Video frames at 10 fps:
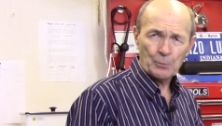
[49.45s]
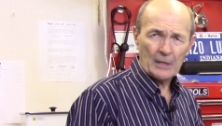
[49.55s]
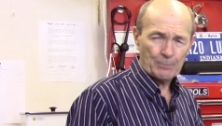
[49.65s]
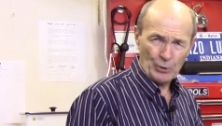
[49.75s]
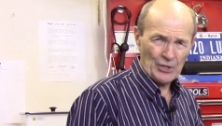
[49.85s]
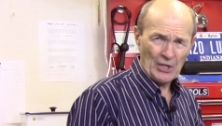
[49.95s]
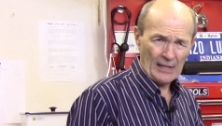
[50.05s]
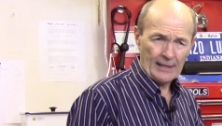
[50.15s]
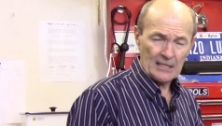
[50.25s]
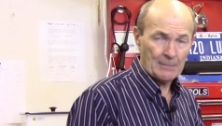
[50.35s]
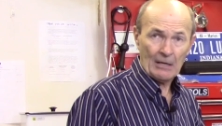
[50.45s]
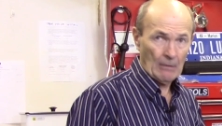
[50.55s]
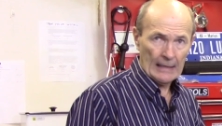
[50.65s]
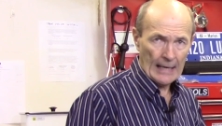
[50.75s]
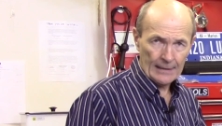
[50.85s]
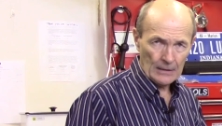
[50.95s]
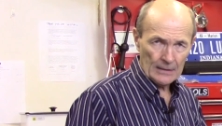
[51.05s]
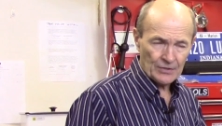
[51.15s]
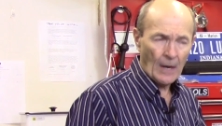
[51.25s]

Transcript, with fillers: I really appreciate it. It gives me great ideas.